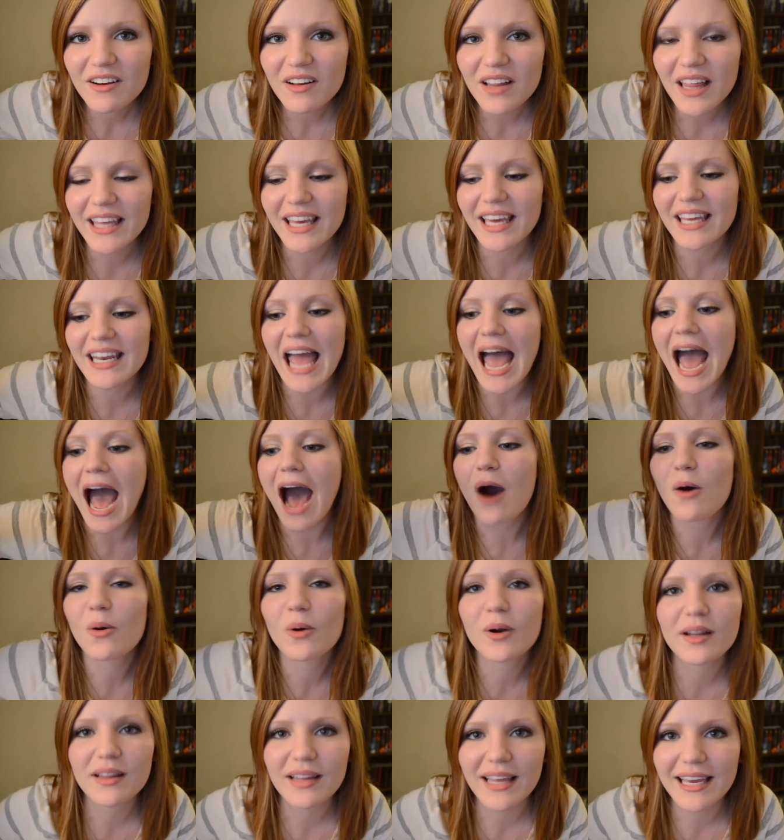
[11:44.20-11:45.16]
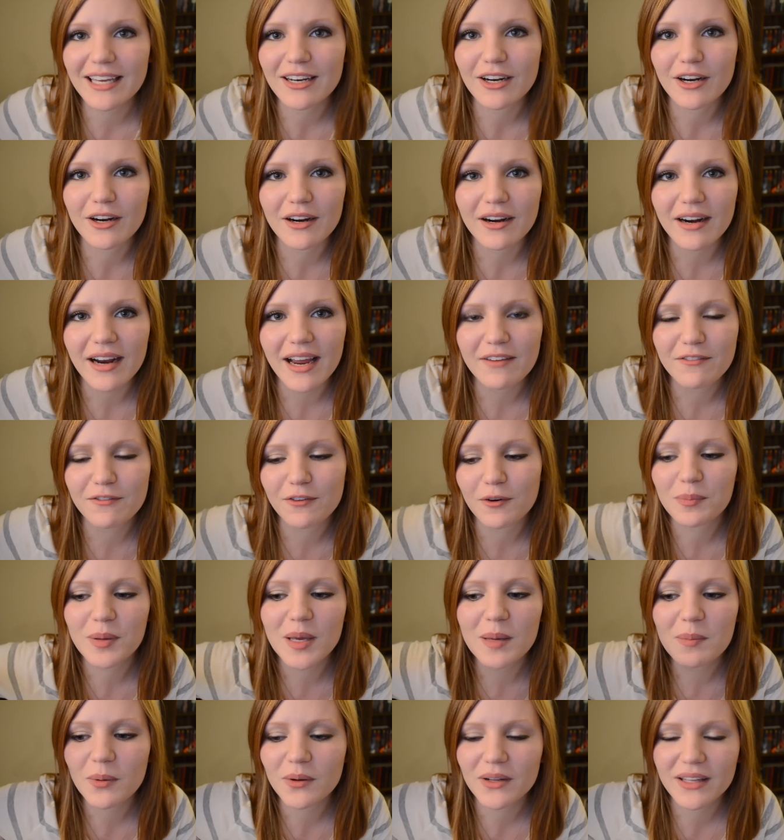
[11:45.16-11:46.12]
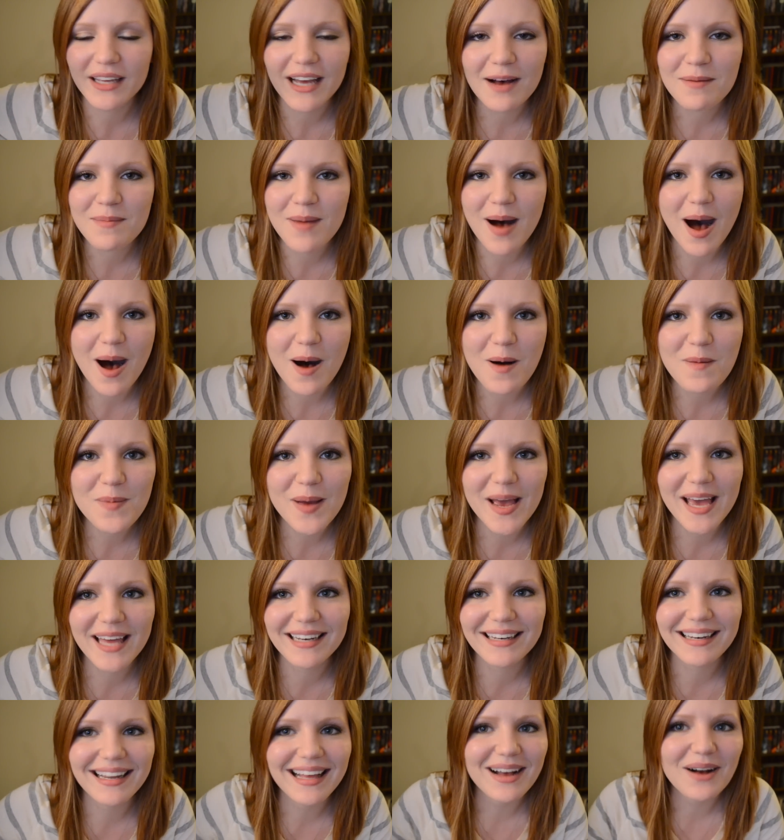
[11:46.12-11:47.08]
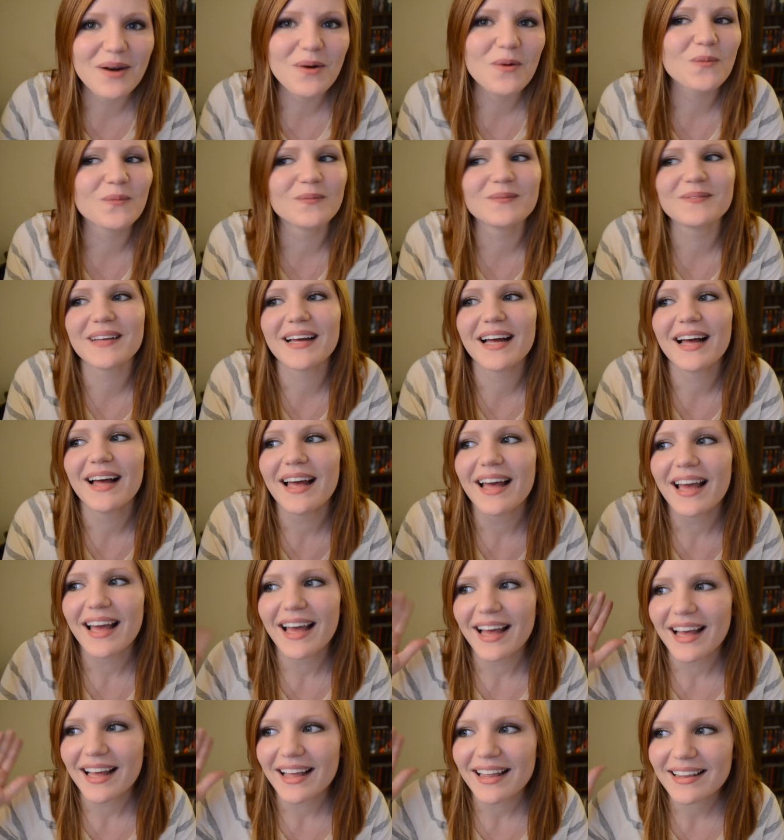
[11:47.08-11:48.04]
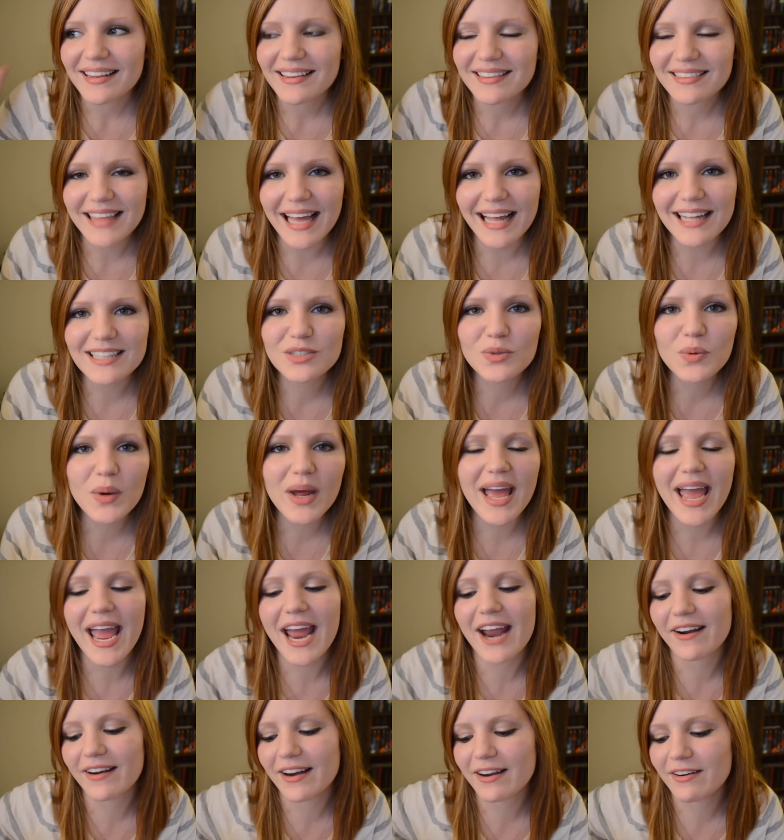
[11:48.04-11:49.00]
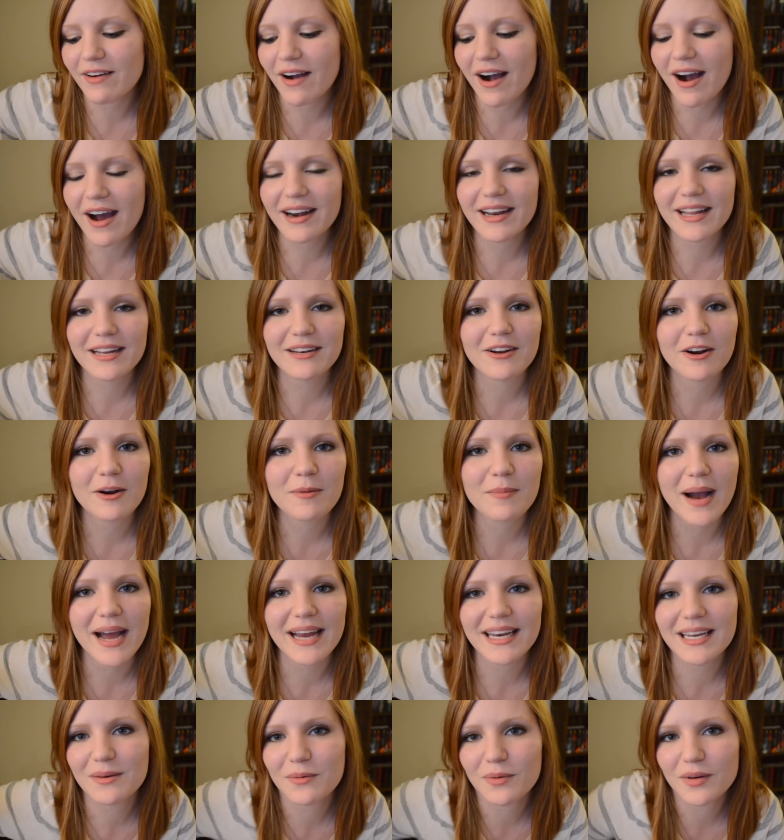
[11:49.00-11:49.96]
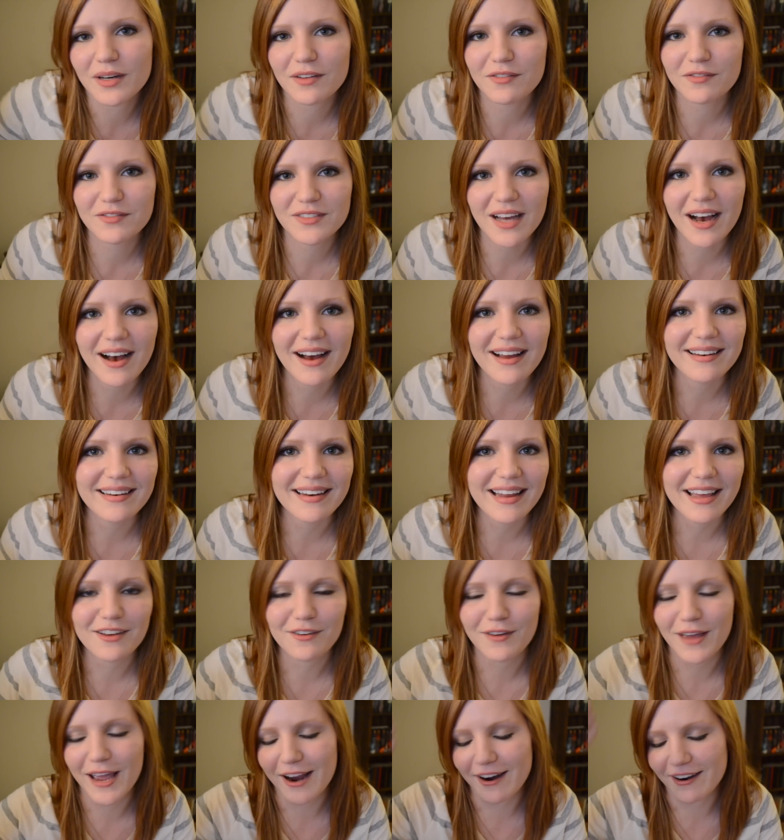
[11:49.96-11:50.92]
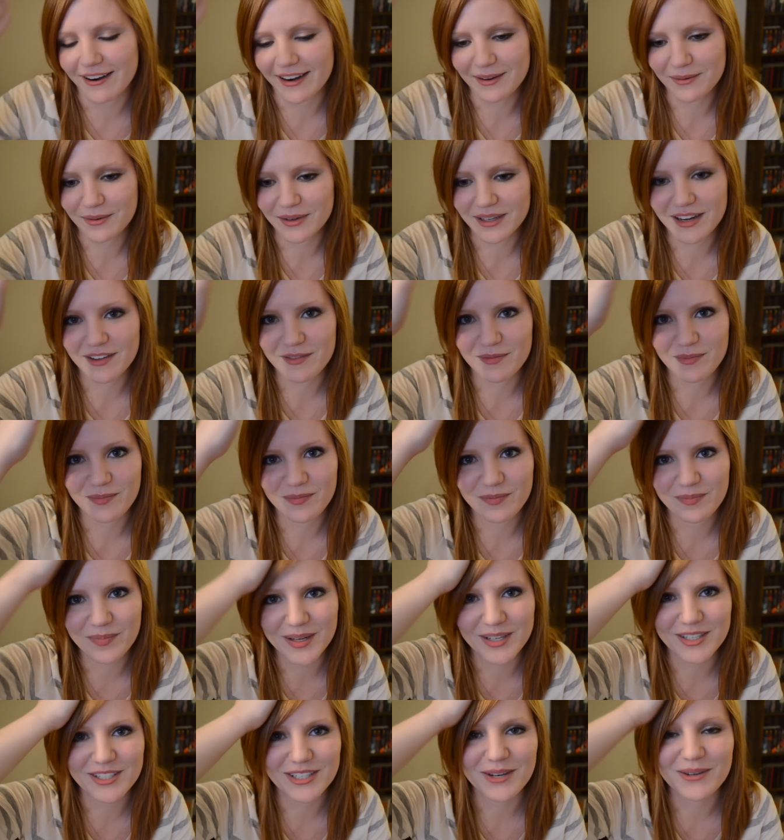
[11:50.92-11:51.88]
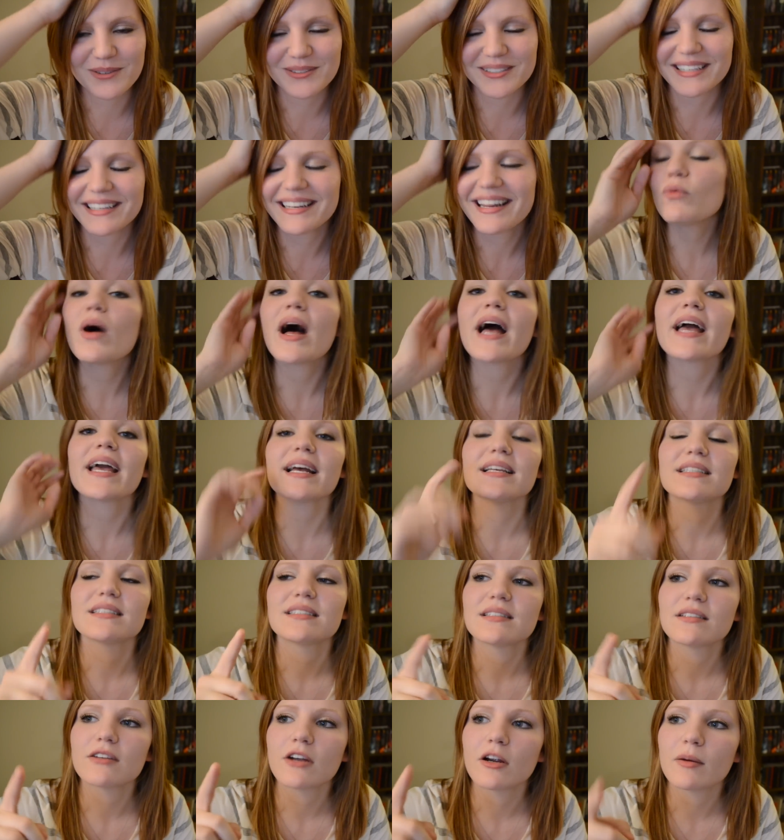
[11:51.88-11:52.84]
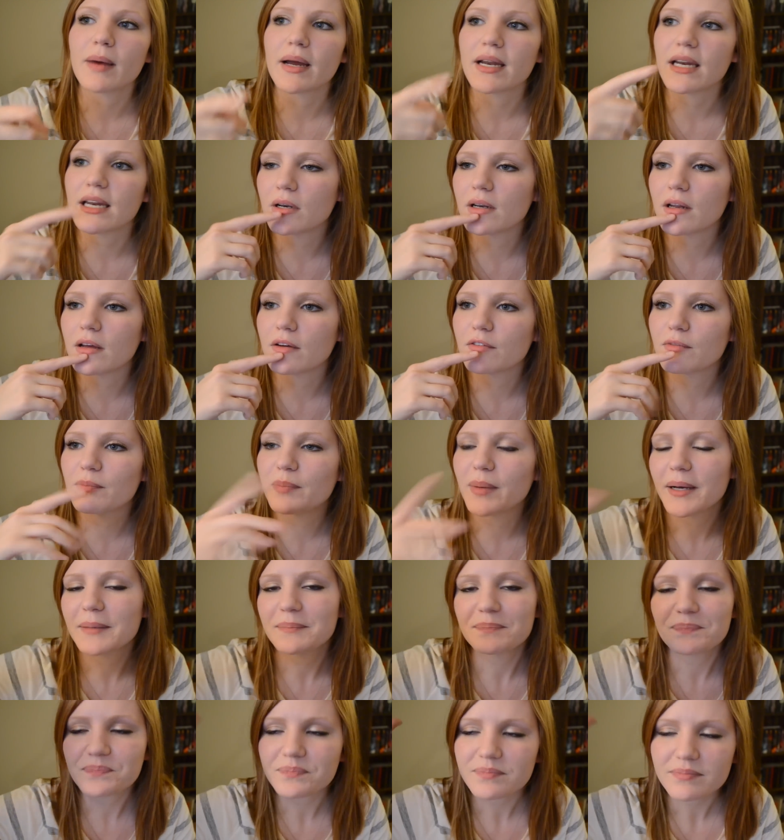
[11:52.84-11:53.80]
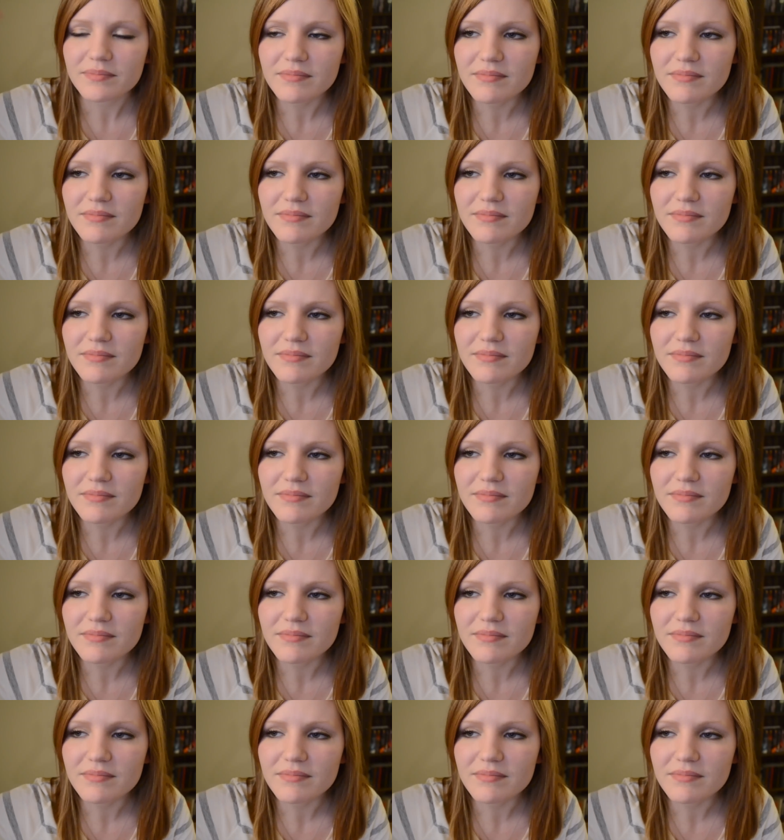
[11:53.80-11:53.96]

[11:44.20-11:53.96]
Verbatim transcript: like an hour later for people to come up. And that's what Harry, Ron, and Hermione would have done if Harry wouldn't have been chosen. Well, I guess Hermione wouldn't have, but